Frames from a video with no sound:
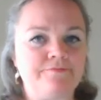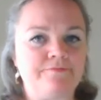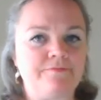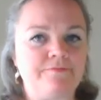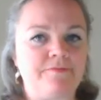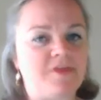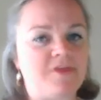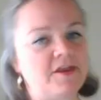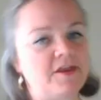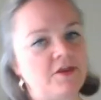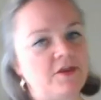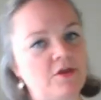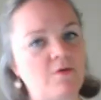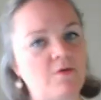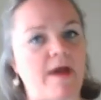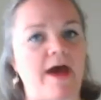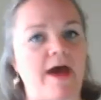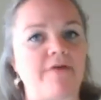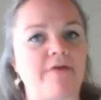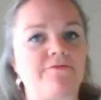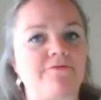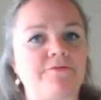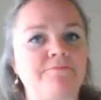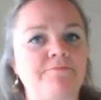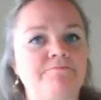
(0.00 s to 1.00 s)
that you have?
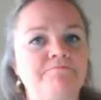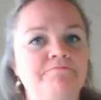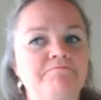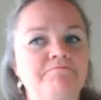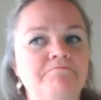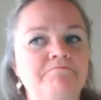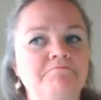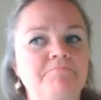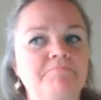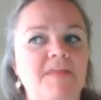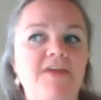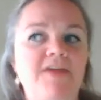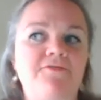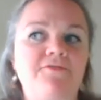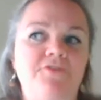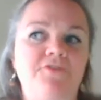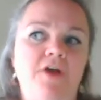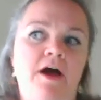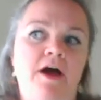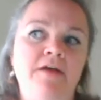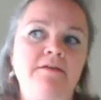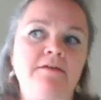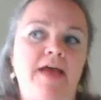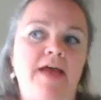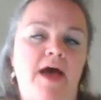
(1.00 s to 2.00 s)
If
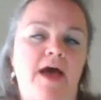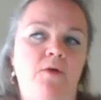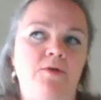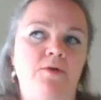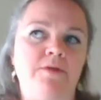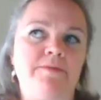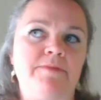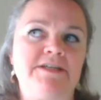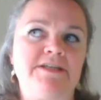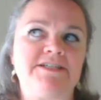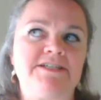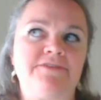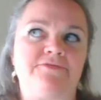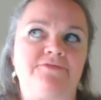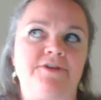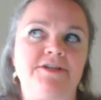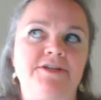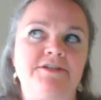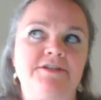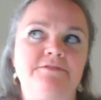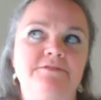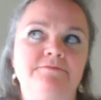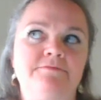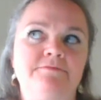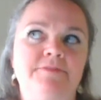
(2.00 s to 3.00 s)
not, how would it be different?
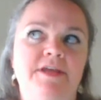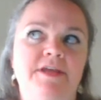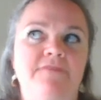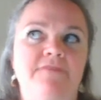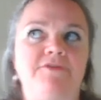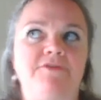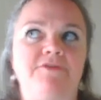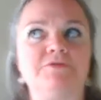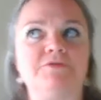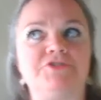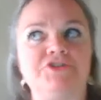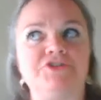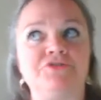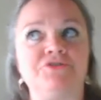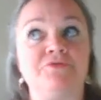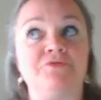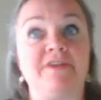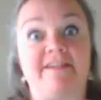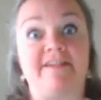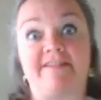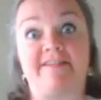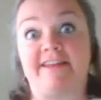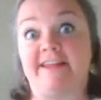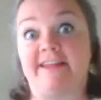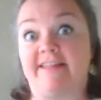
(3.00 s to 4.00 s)
If you do,
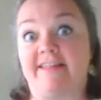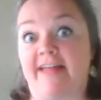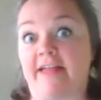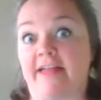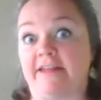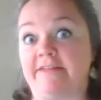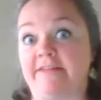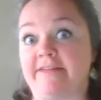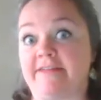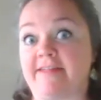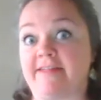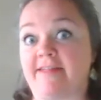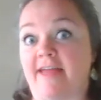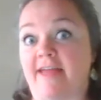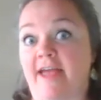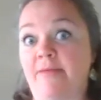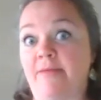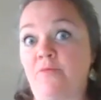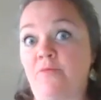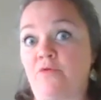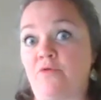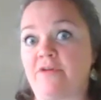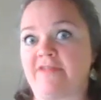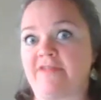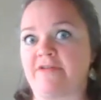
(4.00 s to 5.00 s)
is it exactly the same,
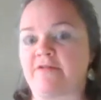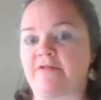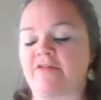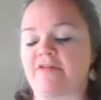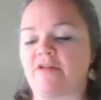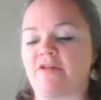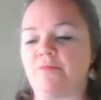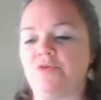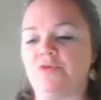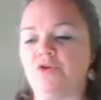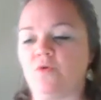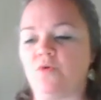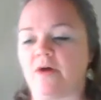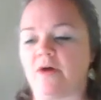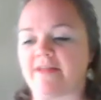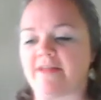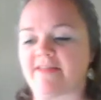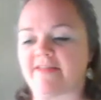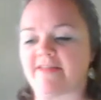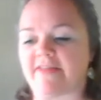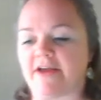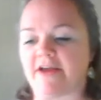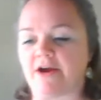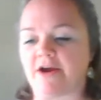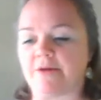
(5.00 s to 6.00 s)
or is there some nuance
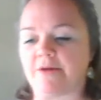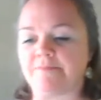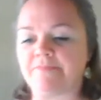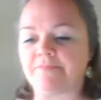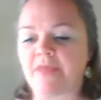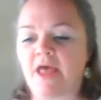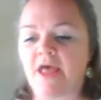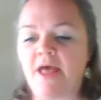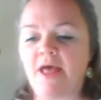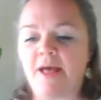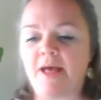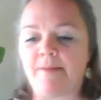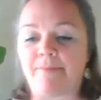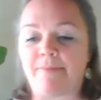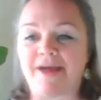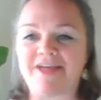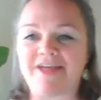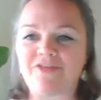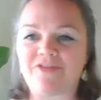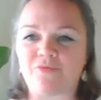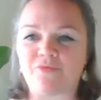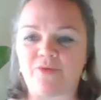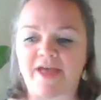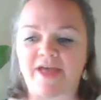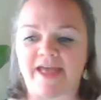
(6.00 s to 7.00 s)
there? By
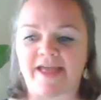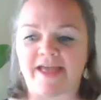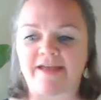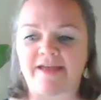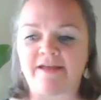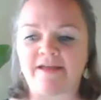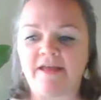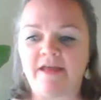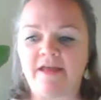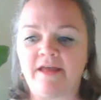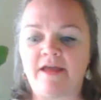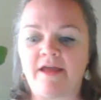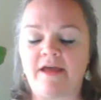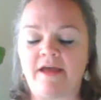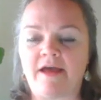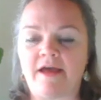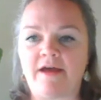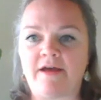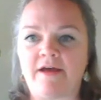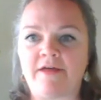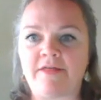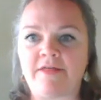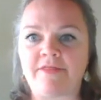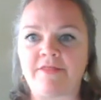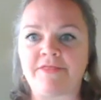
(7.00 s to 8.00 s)
the way,
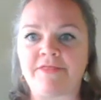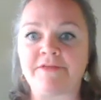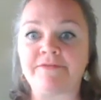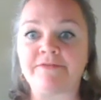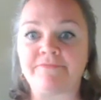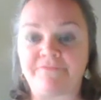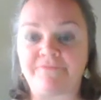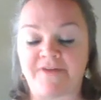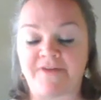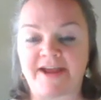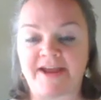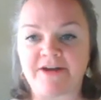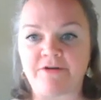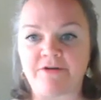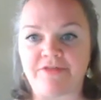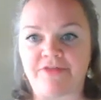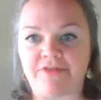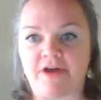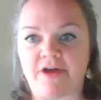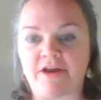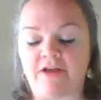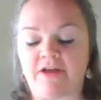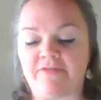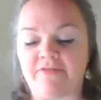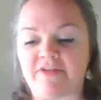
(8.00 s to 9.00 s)
the final
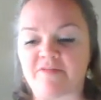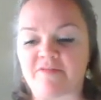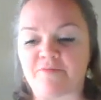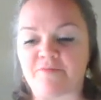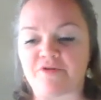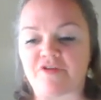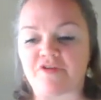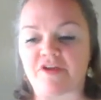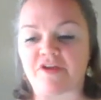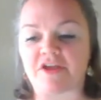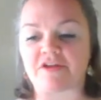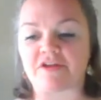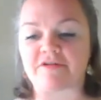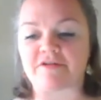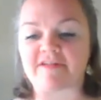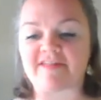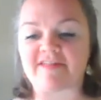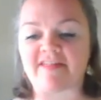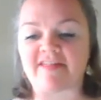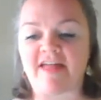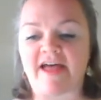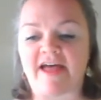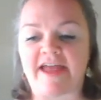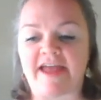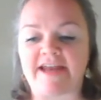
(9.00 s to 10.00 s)
thought on this particular
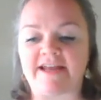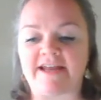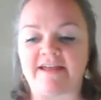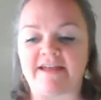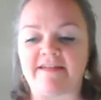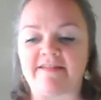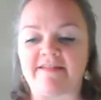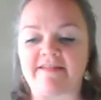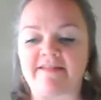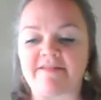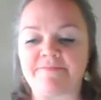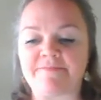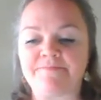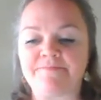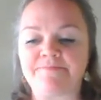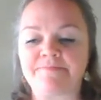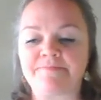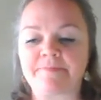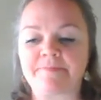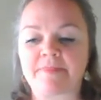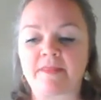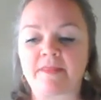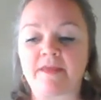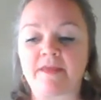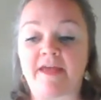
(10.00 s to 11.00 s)
slide is,
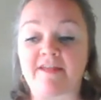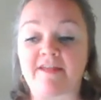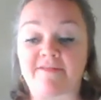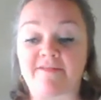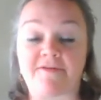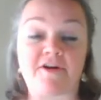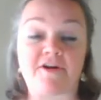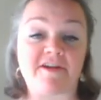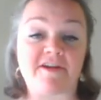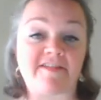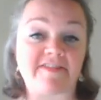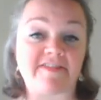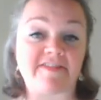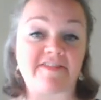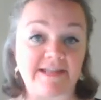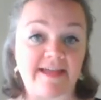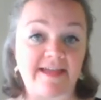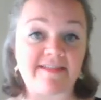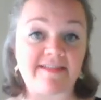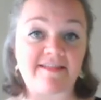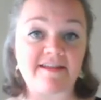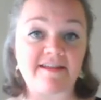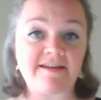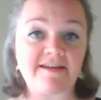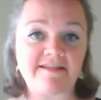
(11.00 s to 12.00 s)
as far as the
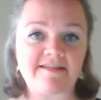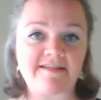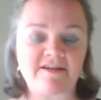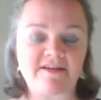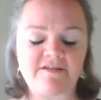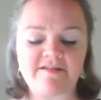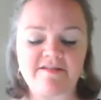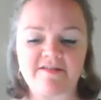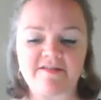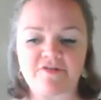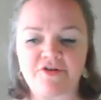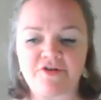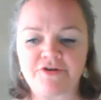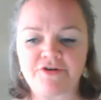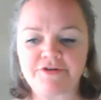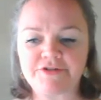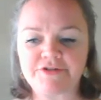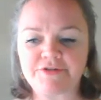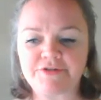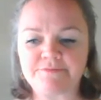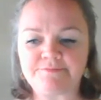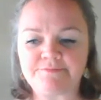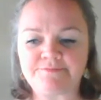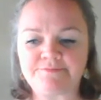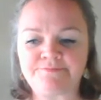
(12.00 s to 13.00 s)
lesson is concerned,
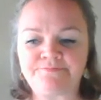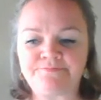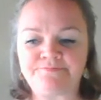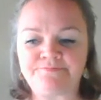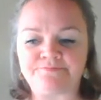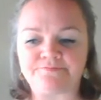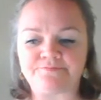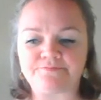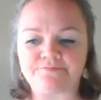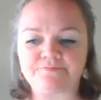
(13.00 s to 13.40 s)
the